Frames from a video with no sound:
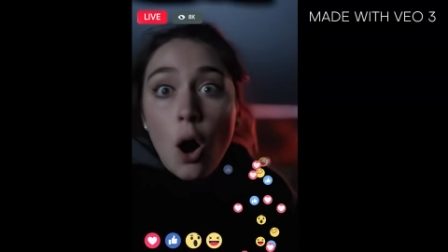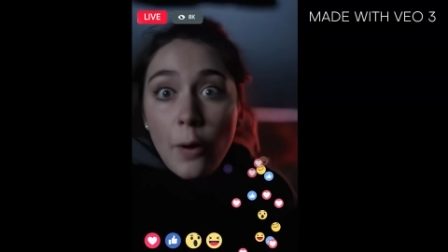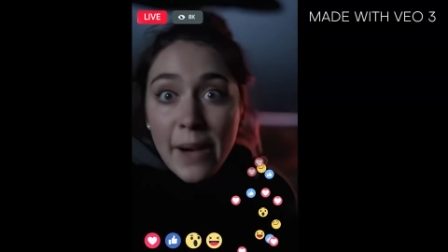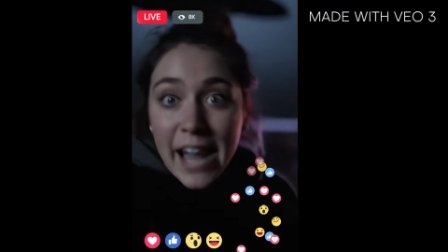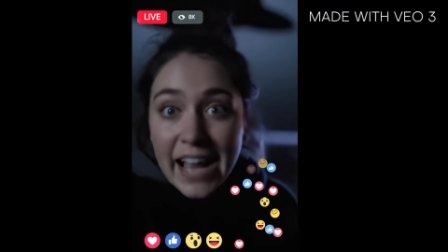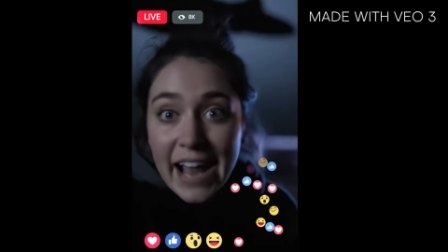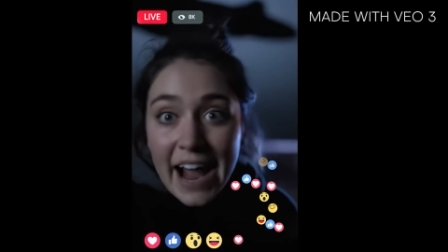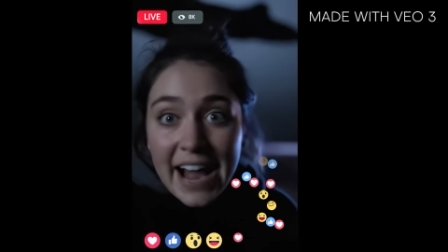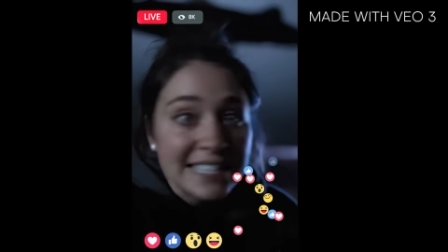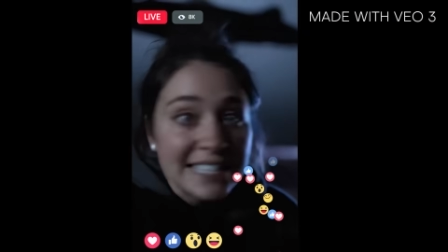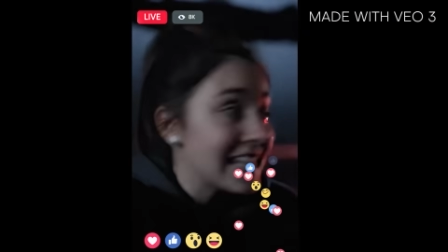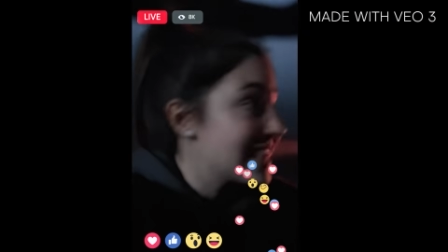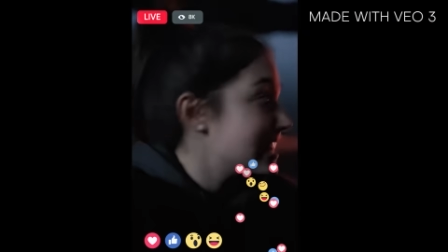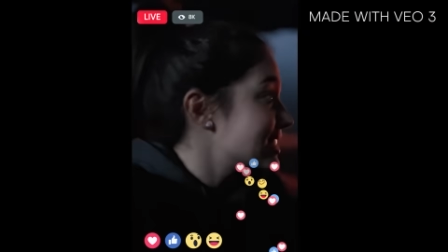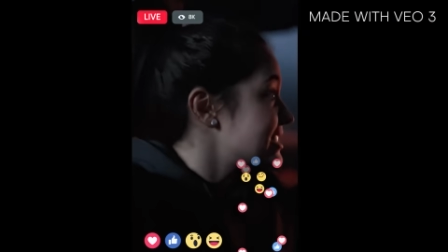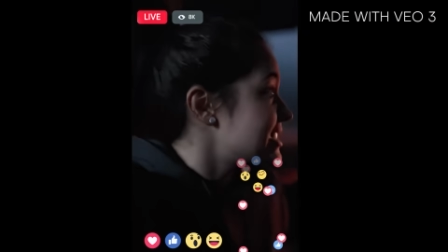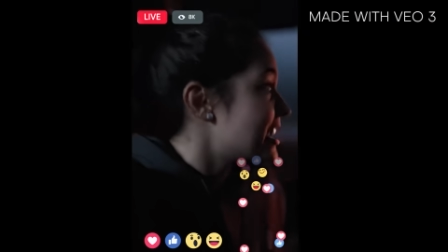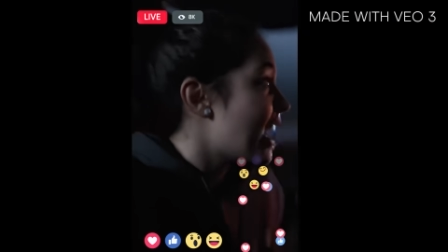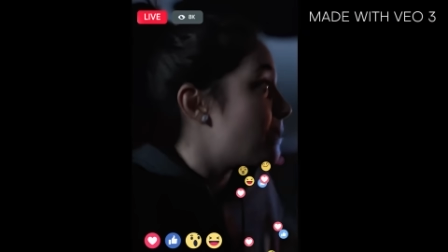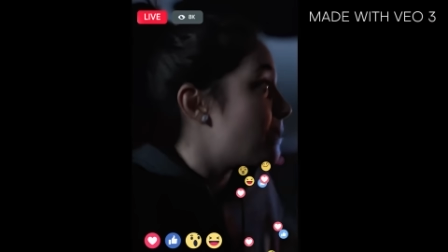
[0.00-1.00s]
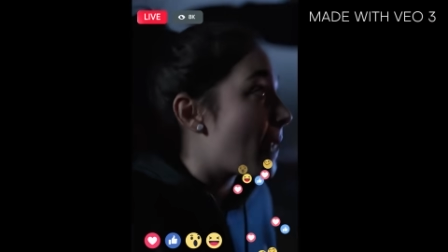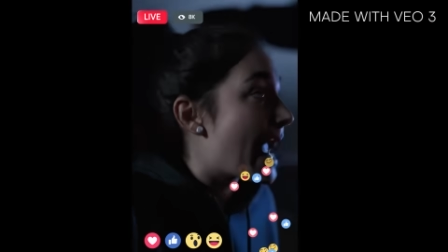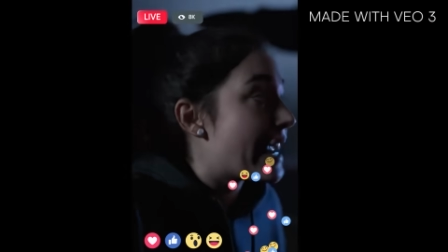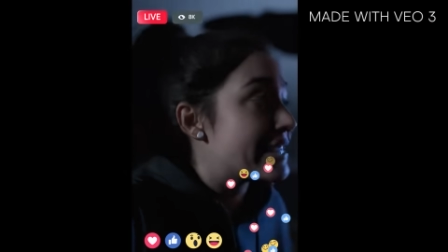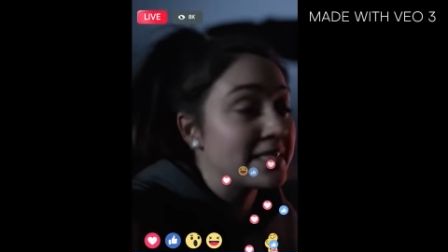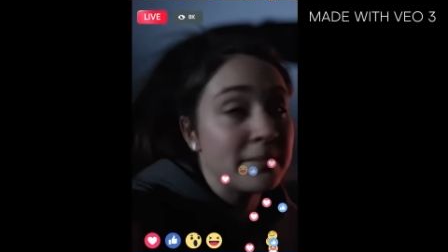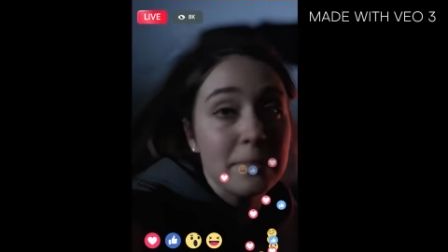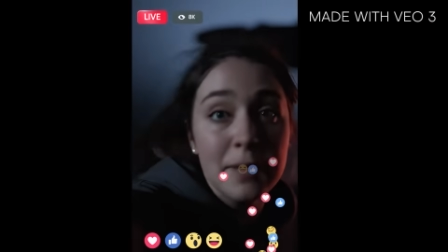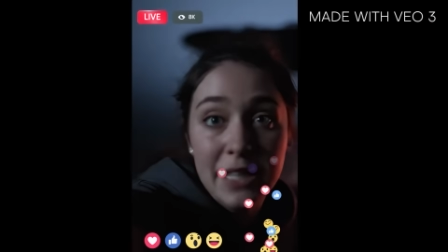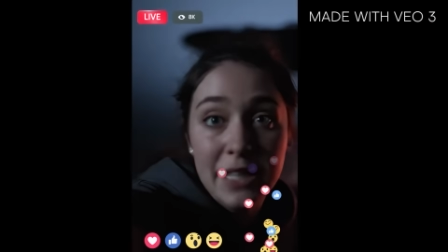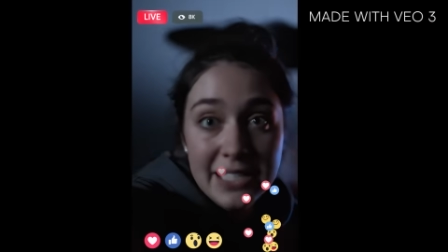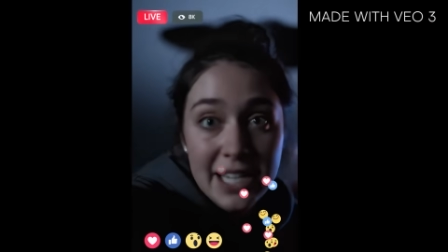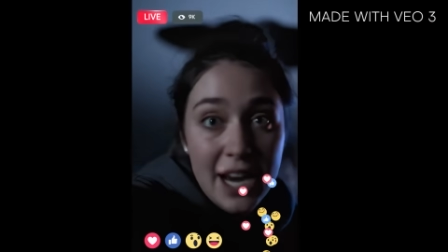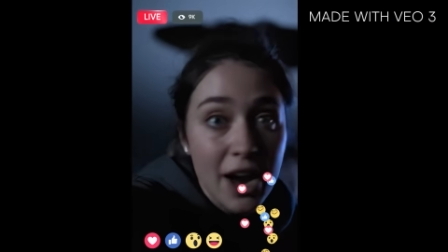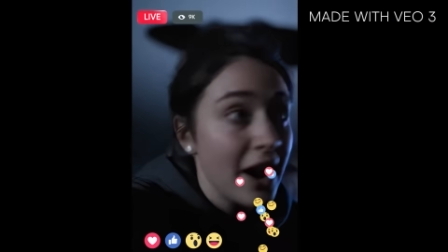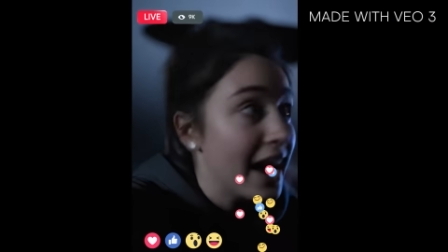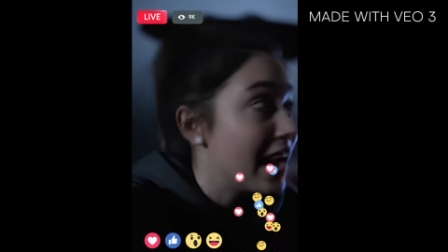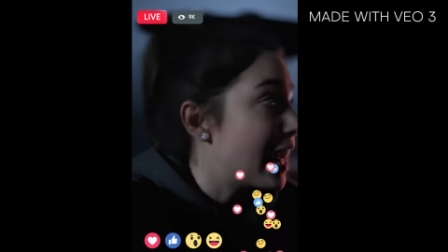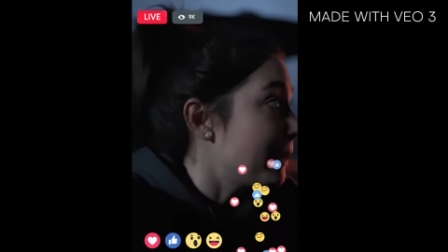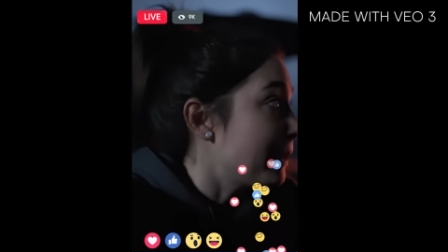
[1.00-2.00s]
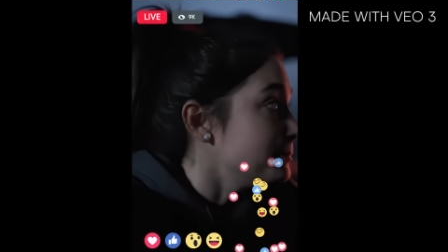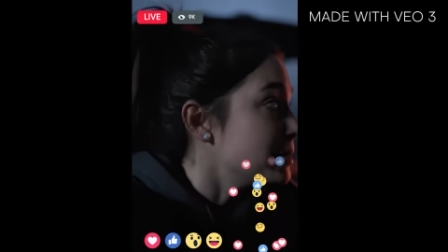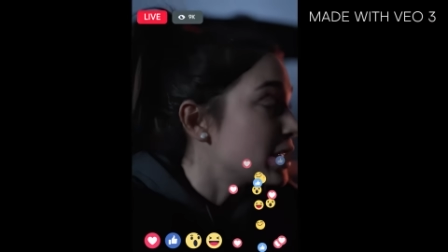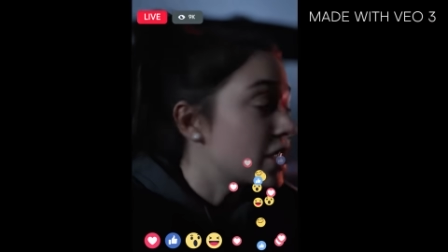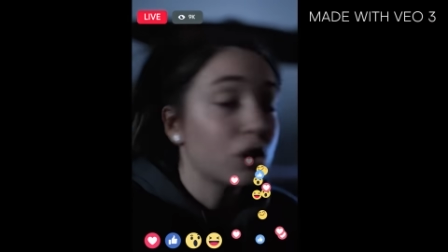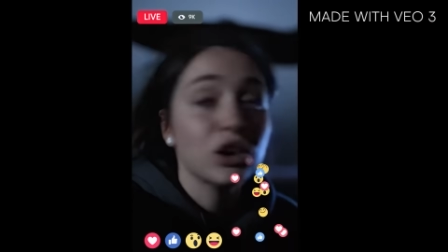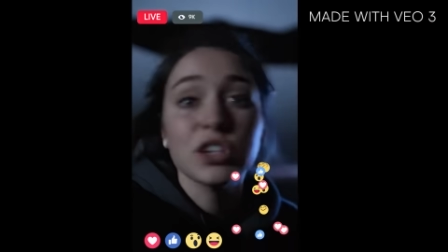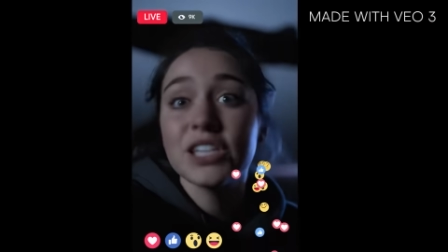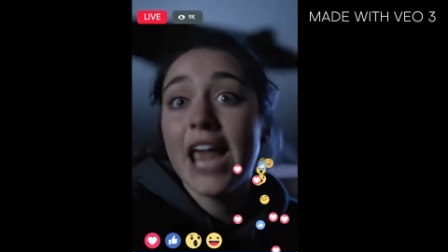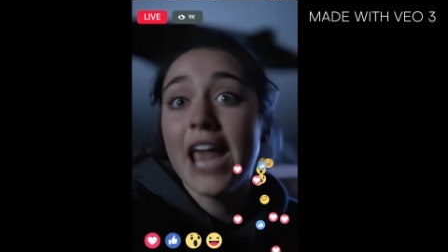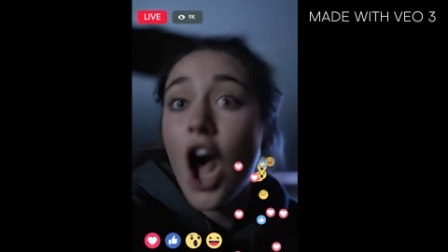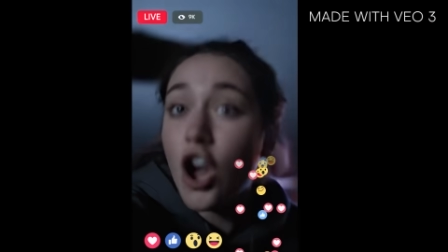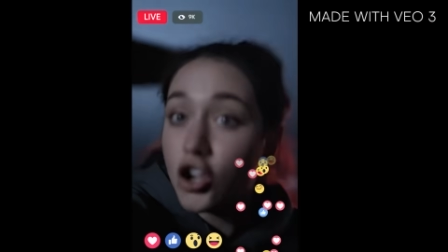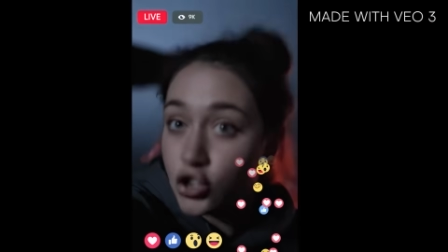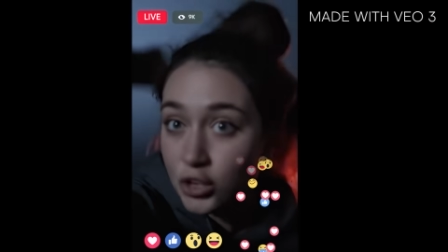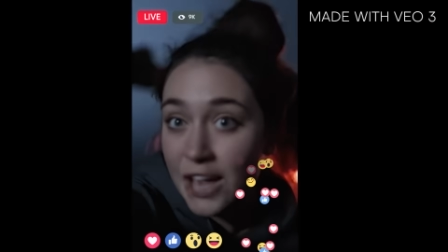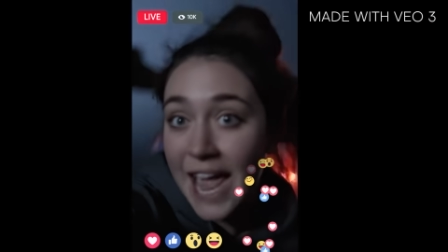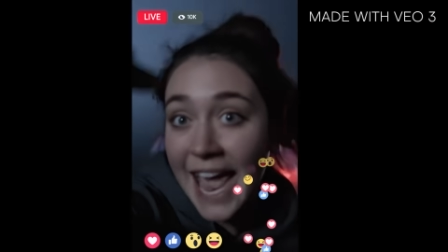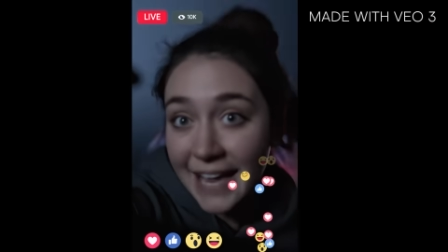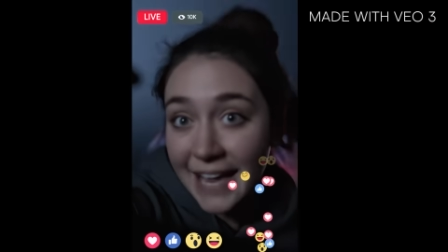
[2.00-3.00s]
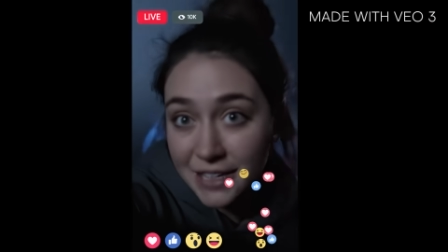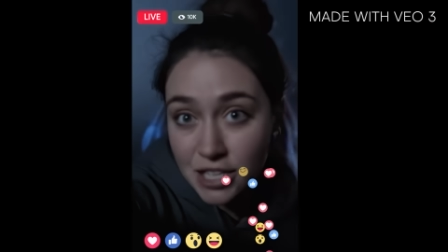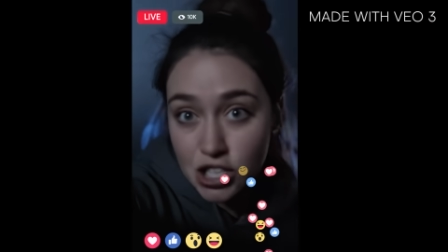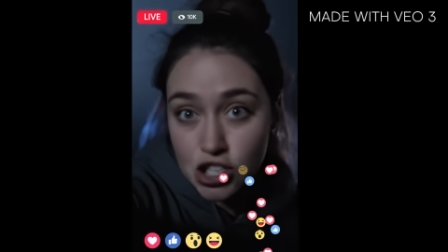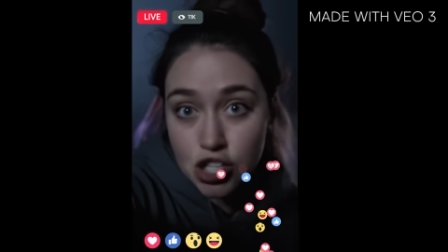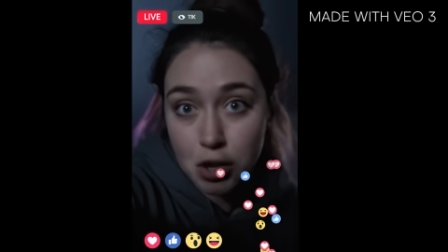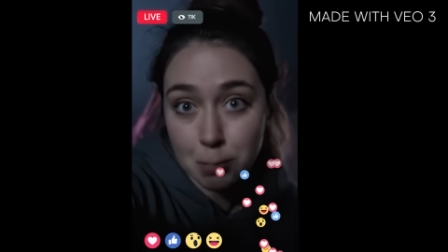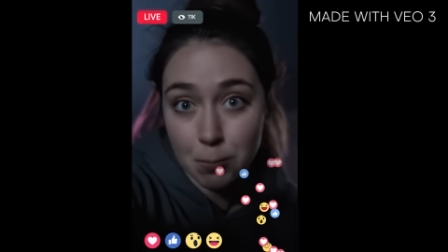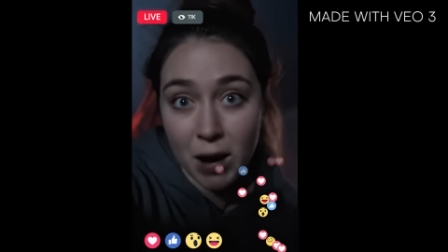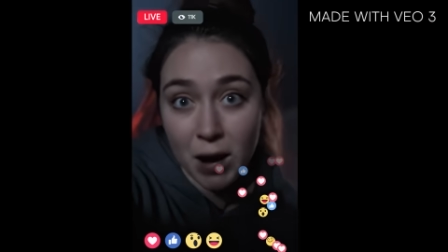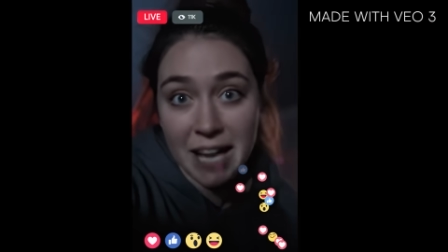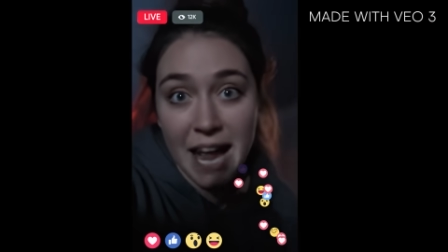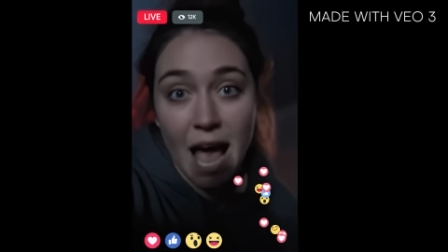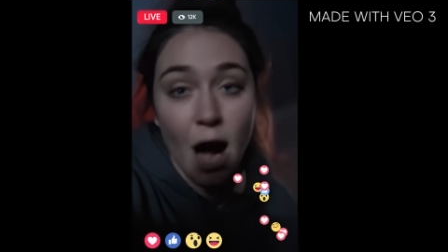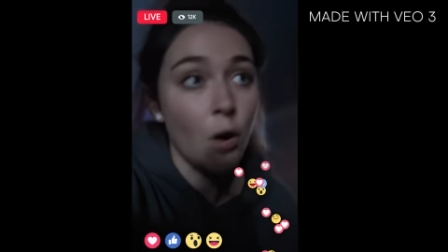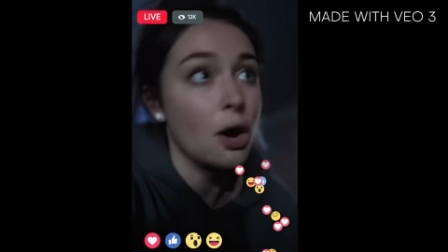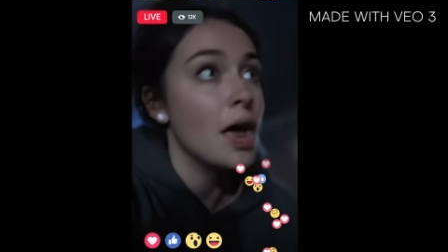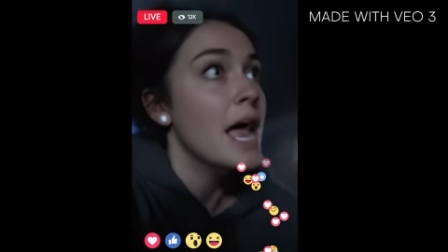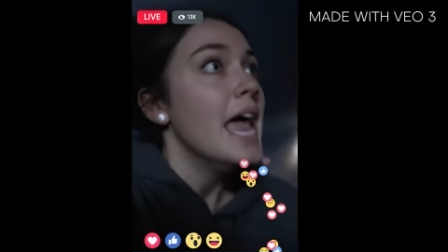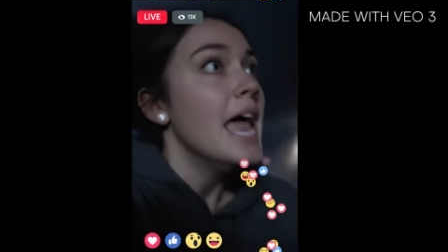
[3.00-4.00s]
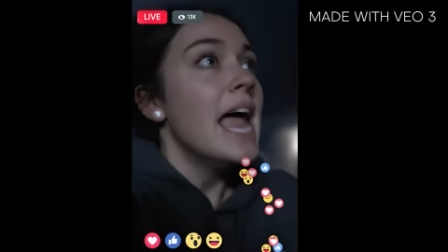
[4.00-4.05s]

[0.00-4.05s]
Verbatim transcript: Okay, guys, I snuck past the military and I'm literally under the alien ship right now.